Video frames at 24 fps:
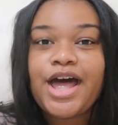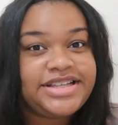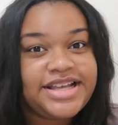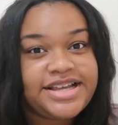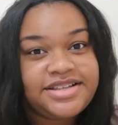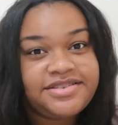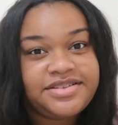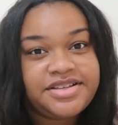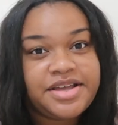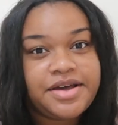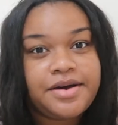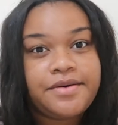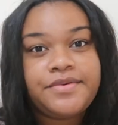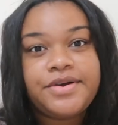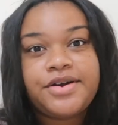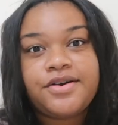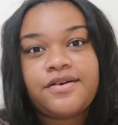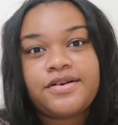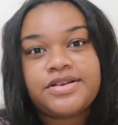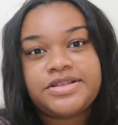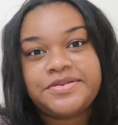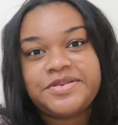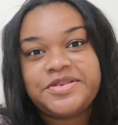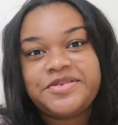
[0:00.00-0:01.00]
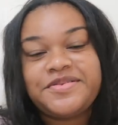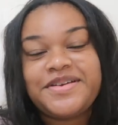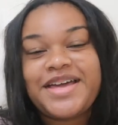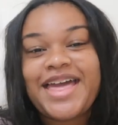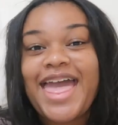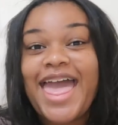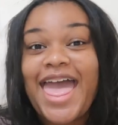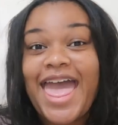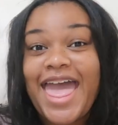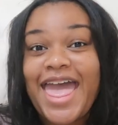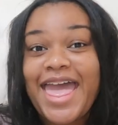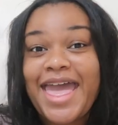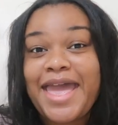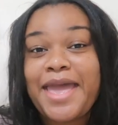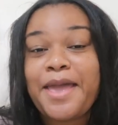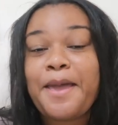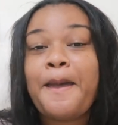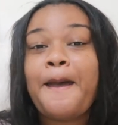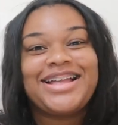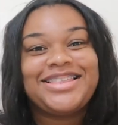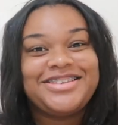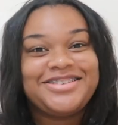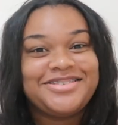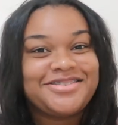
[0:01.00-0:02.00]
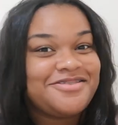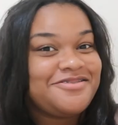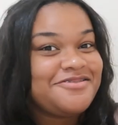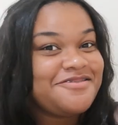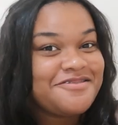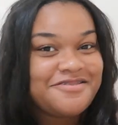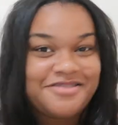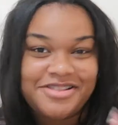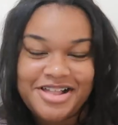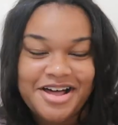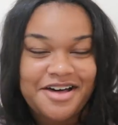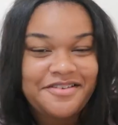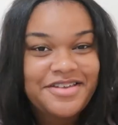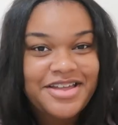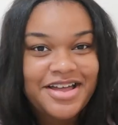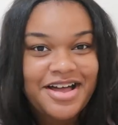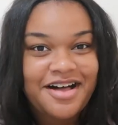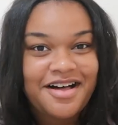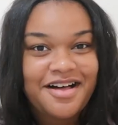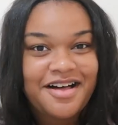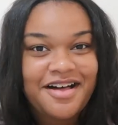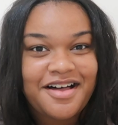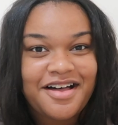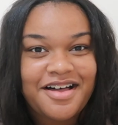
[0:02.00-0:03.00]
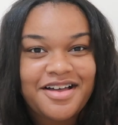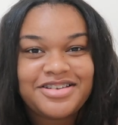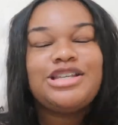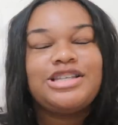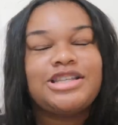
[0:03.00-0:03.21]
Today's video we're going to be doing a back to school clothing haul.